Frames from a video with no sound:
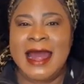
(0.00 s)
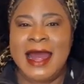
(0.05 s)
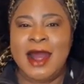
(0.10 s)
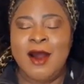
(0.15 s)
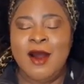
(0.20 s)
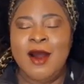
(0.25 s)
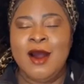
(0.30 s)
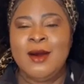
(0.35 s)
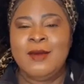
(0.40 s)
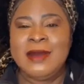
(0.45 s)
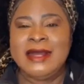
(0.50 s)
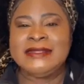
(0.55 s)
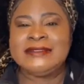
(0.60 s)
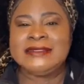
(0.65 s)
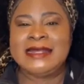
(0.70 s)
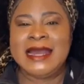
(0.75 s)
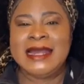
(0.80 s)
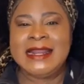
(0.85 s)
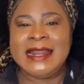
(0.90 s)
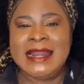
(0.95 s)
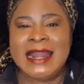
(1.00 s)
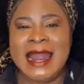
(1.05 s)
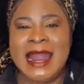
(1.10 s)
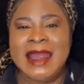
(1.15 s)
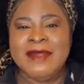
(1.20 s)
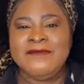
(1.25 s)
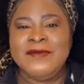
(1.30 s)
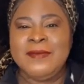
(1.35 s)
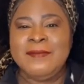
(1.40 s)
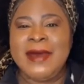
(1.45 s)
I always say that
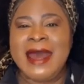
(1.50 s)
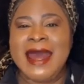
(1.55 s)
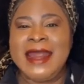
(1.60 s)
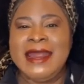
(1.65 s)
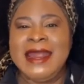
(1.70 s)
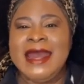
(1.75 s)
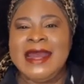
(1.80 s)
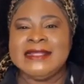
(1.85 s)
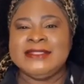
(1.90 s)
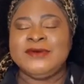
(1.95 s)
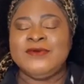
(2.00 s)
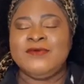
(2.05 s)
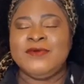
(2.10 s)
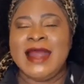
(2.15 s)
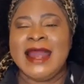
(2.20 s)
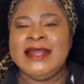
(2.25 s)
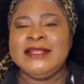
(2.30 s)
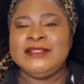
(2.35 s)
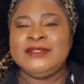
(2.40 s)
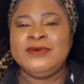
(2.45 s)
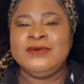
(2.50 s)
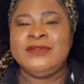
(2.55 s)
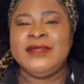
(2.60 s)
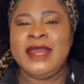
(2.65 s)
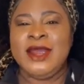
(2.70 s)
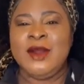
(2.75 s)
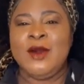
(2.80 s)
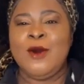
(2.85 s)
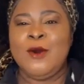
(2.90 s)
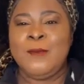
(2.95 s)
everybody has a right to
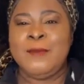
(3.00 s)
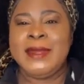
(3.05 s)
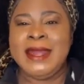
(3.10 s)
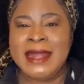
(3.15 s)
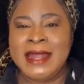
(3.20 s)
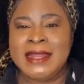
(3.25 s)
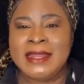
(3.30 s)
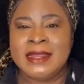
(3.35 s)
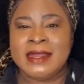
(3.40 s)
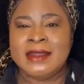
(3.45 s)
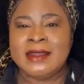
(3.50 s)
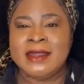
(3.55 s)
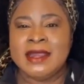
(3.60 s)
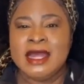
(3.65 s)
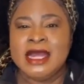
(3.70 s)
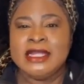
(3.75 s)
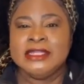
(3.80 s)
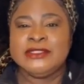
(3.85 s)
their opinion.